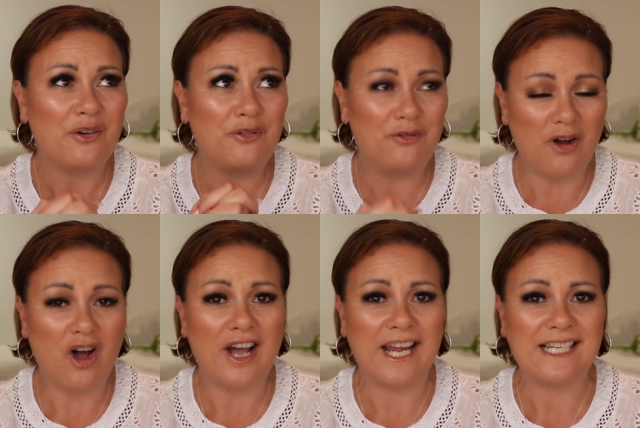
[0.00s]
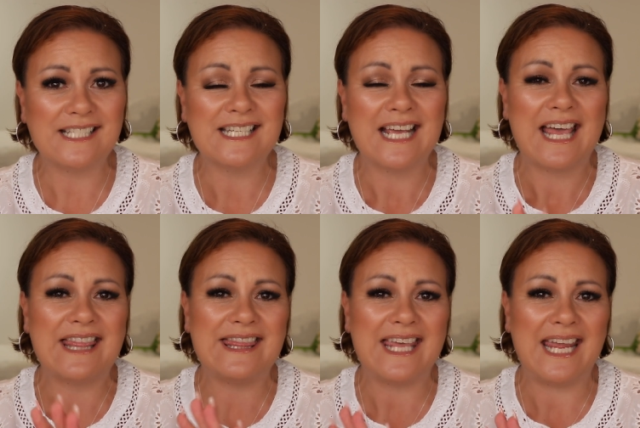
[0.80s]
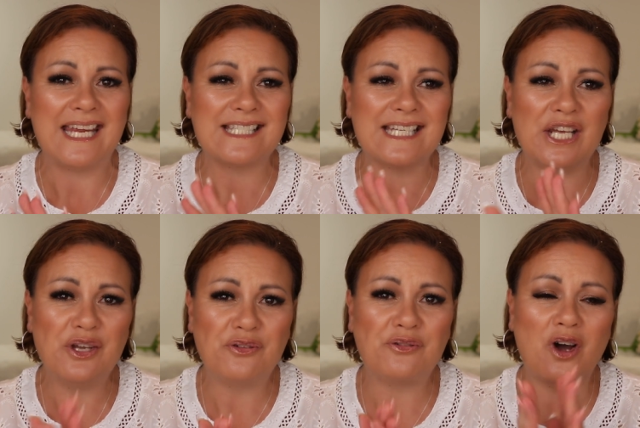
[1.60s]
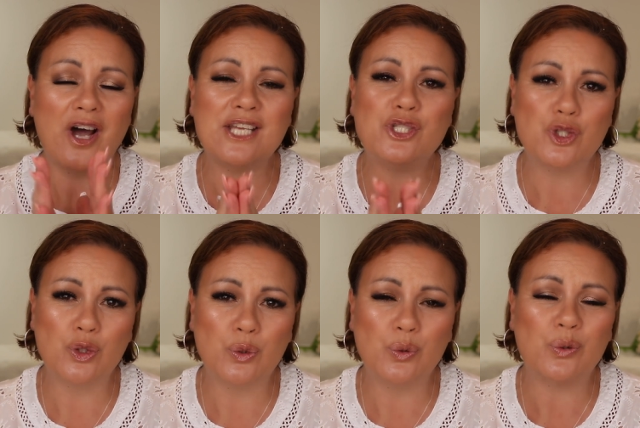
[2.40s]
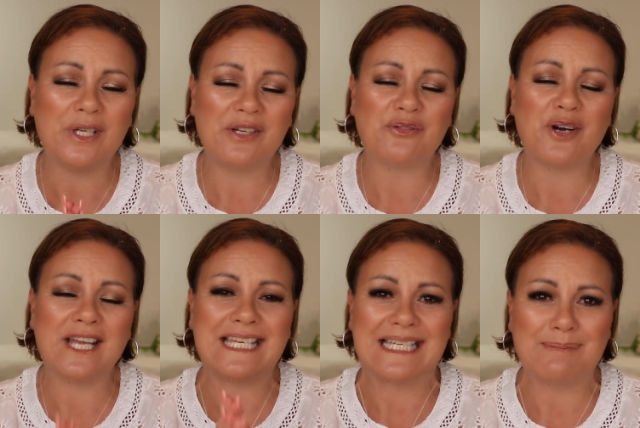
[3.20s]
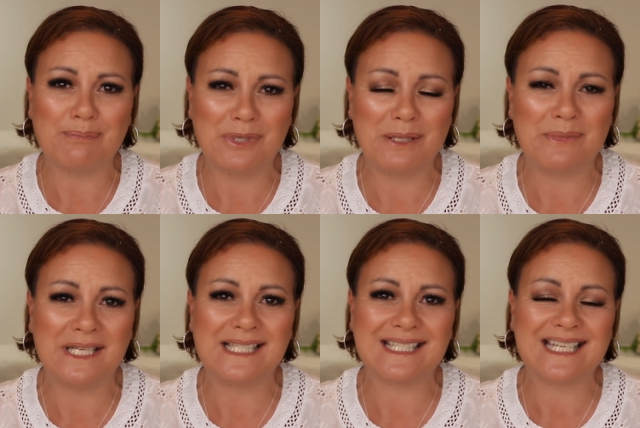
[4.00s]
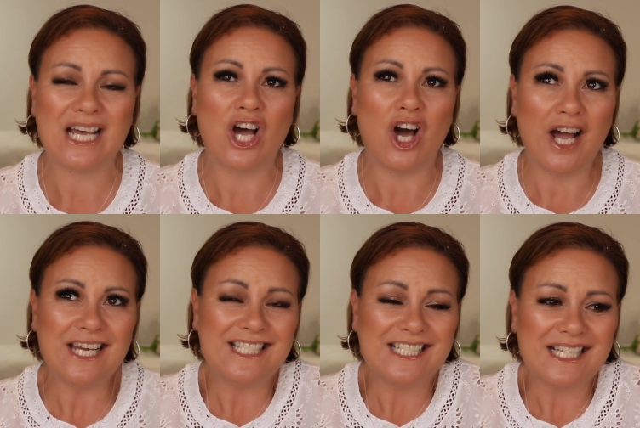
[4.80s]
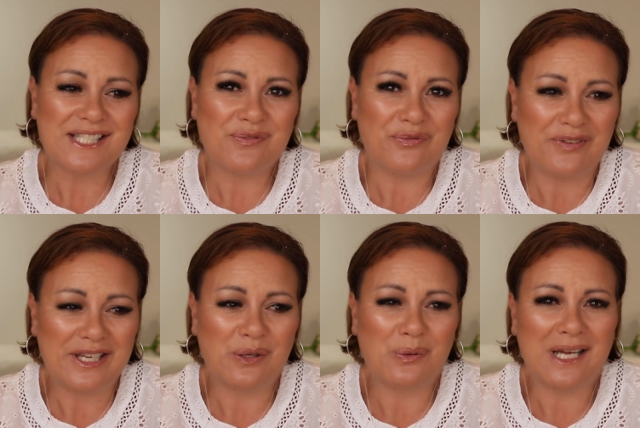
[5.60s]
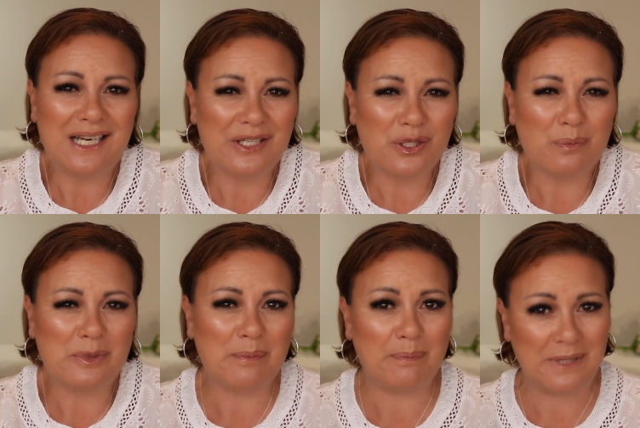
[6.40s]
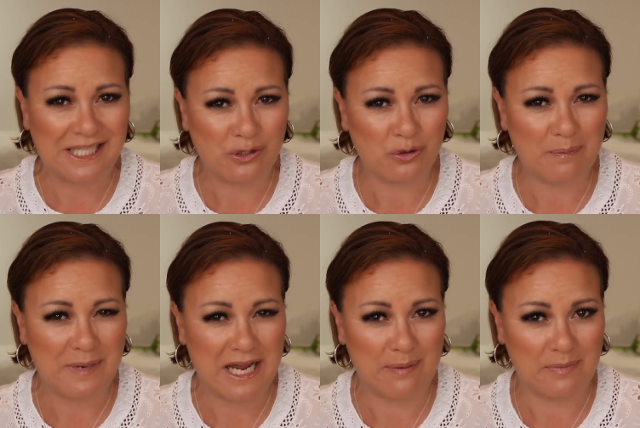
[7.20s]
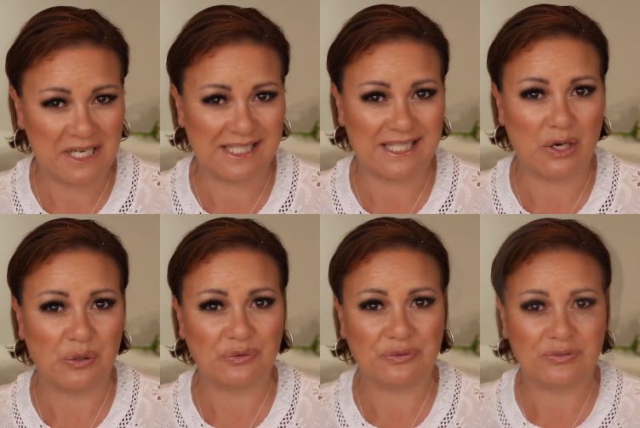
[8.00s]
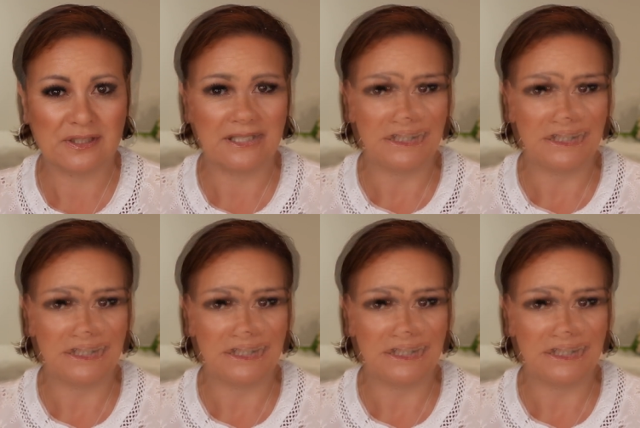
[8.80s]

find that if I implement, I just feel a little bit better about myself.